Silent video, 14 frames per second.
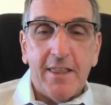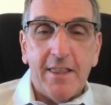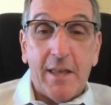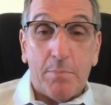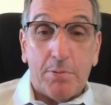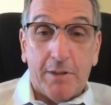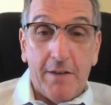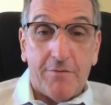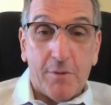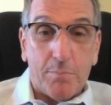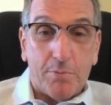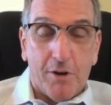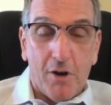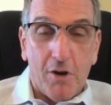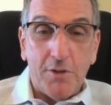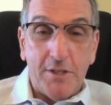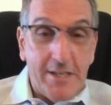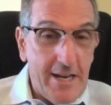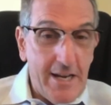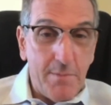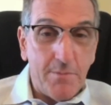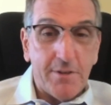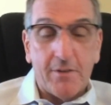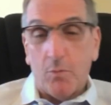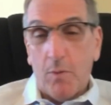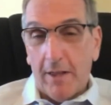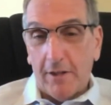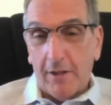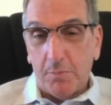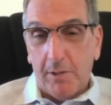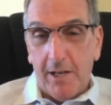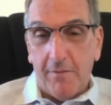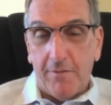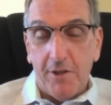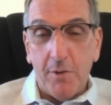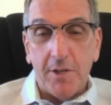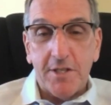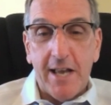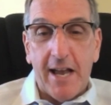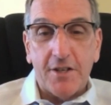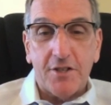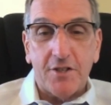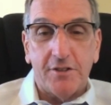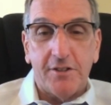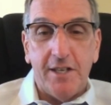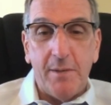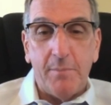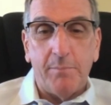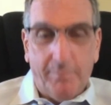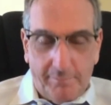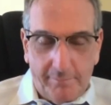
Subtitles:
They play for pro teams as well as playing for the U.S. national team.